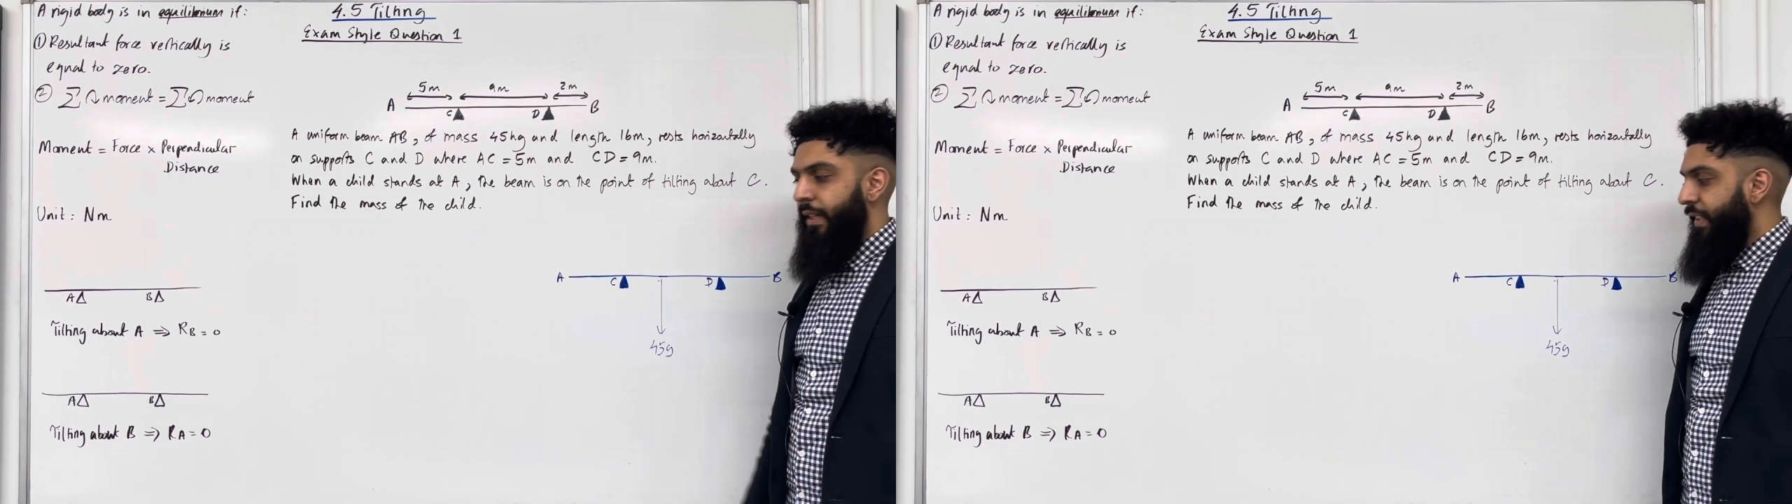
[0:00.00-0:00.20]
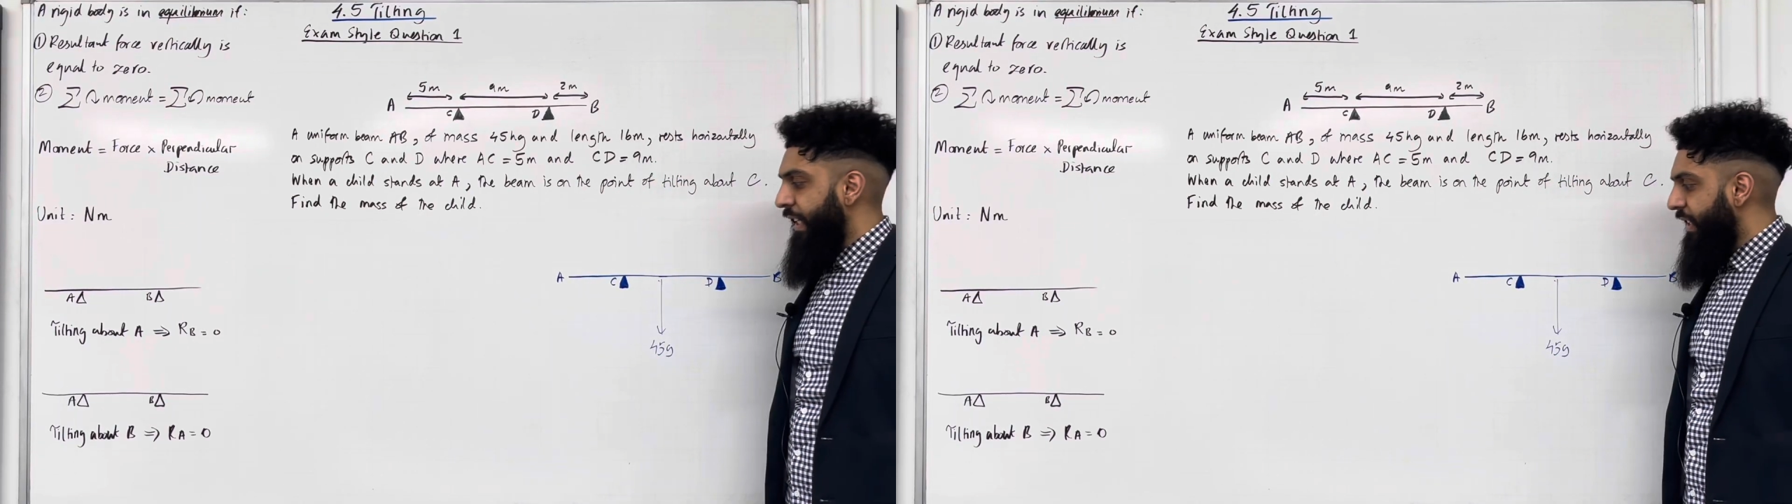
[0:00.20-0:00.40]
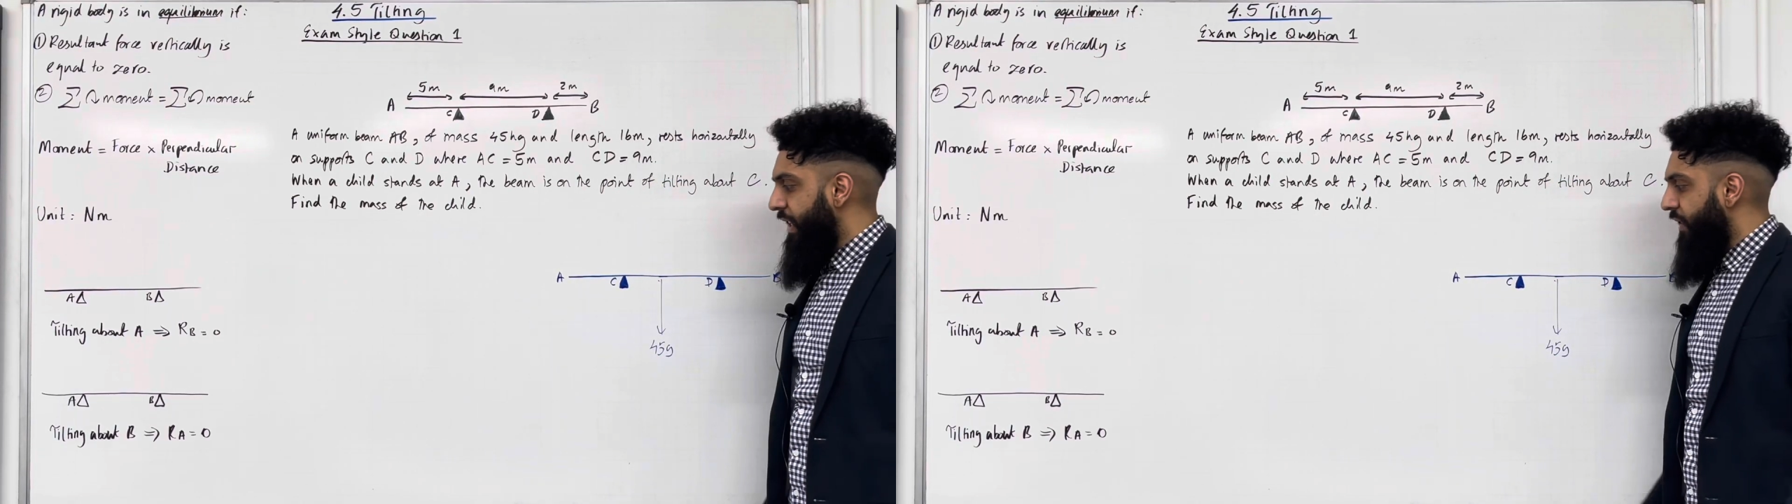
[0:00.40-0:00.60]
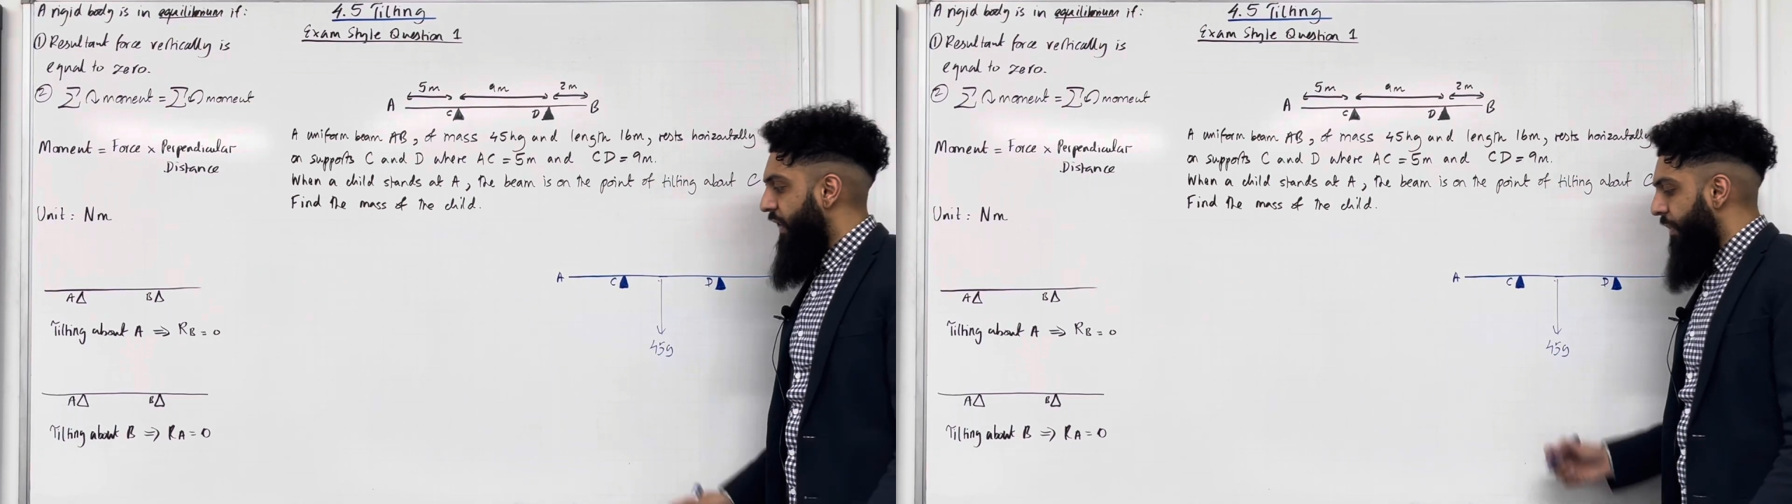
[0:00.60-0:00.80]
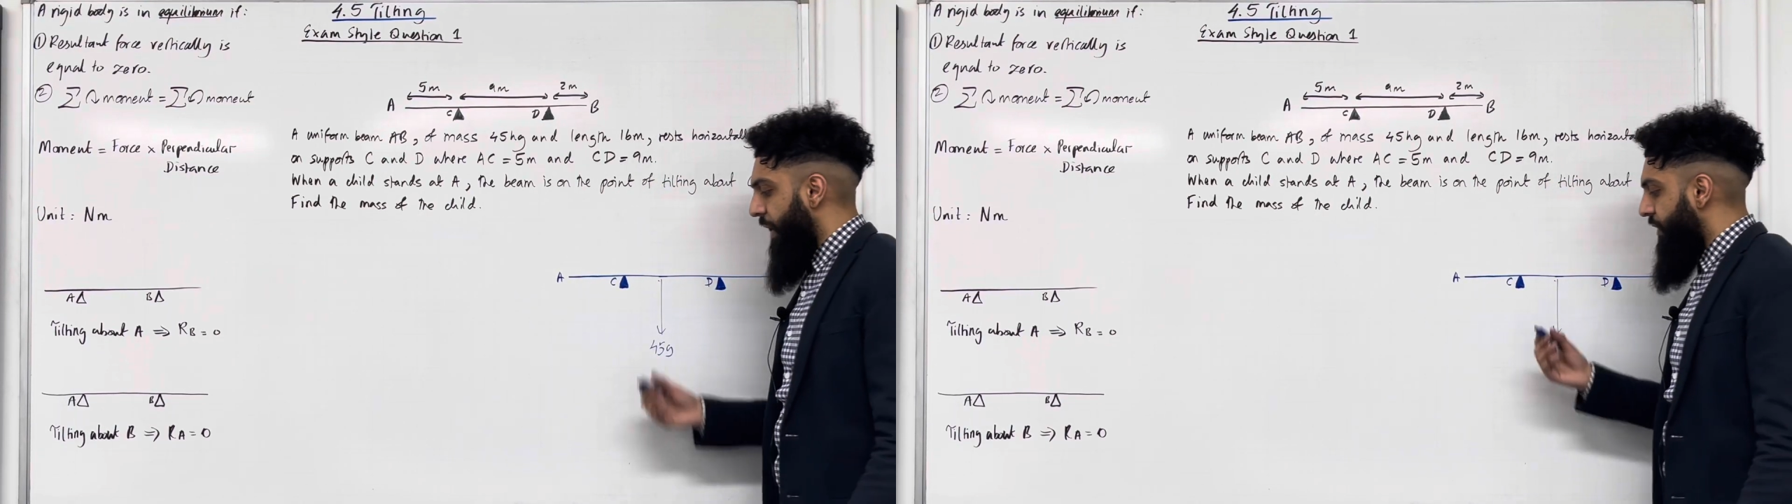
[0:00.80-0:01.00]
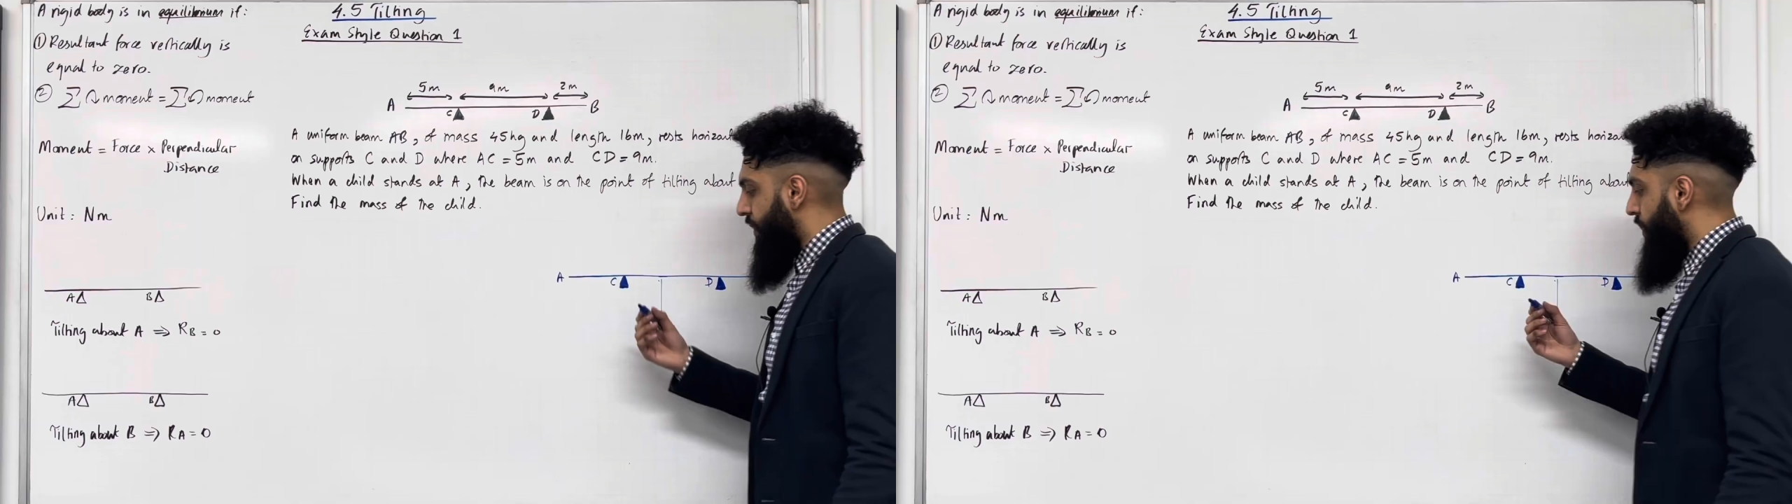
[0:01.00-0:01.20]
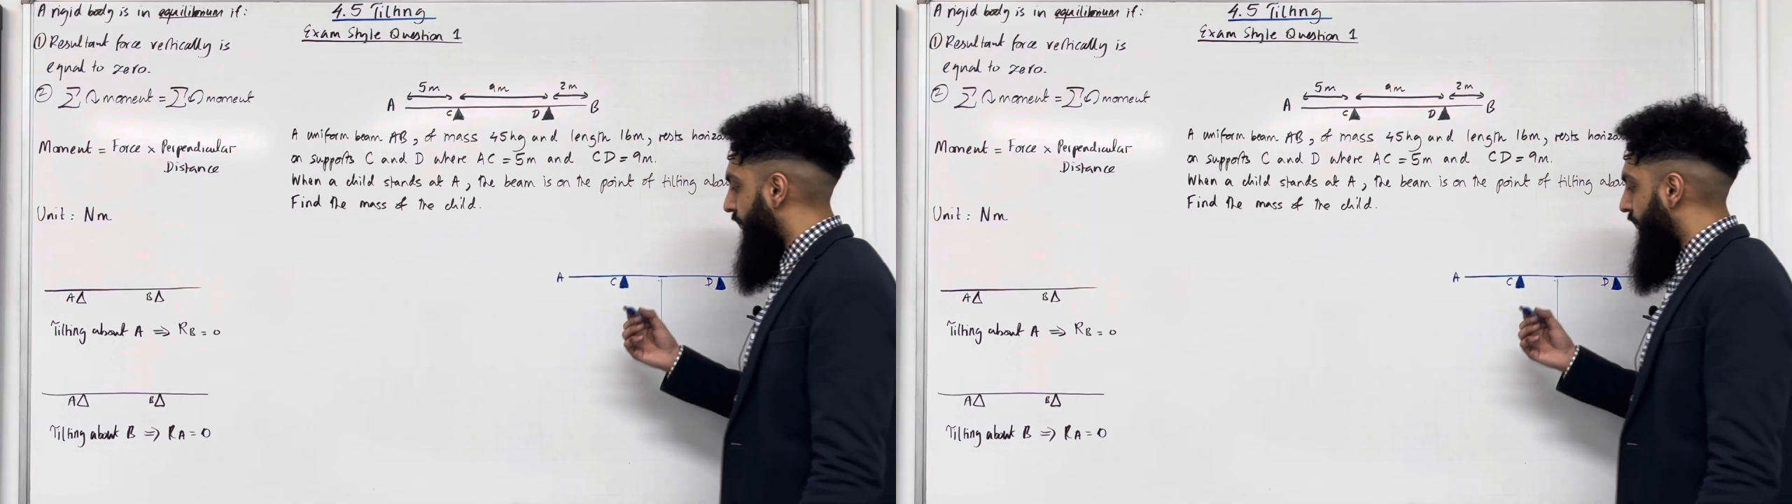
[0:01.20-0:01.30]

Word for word: 16 divided by 2